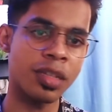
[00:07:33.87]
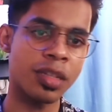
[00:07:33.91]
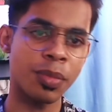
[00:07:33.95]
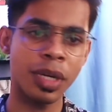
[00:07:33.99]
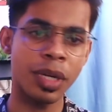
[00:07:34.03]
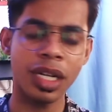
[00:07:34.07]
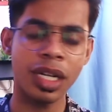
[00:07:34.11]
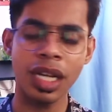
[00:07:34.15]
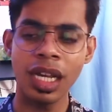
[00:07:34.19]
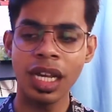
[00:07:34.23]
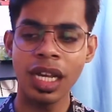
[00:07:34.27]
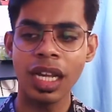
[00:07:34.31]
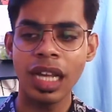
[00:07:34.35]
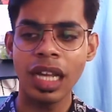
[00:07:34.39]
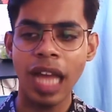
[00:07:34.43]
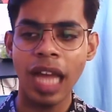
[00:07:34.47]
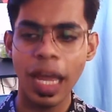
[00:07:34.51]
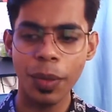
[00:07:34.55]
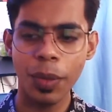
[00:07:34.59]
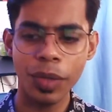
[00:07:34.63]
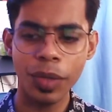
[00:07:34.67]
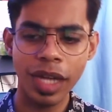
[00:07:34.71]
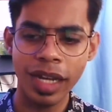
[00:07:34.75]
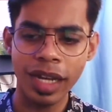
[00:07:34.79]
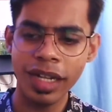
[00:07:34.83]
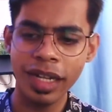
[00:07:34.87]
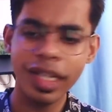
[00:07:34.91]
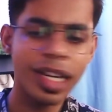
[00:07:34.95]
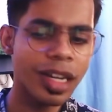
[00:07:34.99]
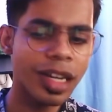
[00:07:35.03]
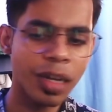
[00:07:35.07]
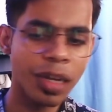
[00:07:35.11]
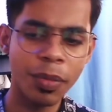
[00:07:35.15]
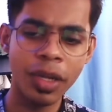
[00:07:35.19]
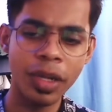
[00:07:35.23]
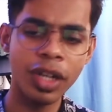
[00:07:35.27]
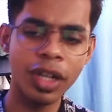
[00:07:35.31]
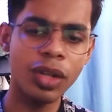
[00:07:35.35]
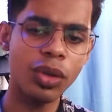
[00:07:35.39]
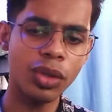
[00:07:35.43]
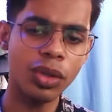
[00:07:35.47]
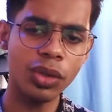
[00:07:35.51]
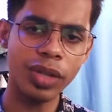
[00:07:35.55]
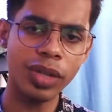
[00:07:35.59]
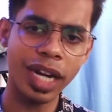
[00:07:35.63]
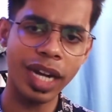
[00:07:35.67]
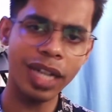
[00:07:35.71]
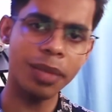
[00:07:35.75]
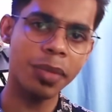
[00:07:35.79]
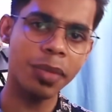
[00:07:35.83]
But I would highly recommend you to
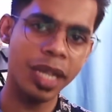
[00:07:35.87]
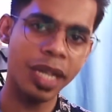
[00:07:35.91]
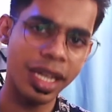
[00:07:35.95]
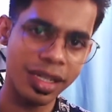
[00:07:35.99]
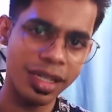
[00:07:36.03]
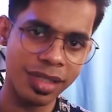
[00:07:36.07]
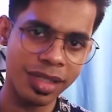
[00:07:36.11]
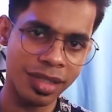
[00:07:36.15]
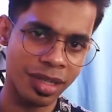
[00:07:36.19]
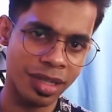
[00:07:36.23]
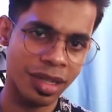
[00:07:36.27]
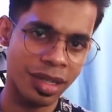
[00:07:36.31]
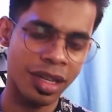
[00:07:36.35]
get placed.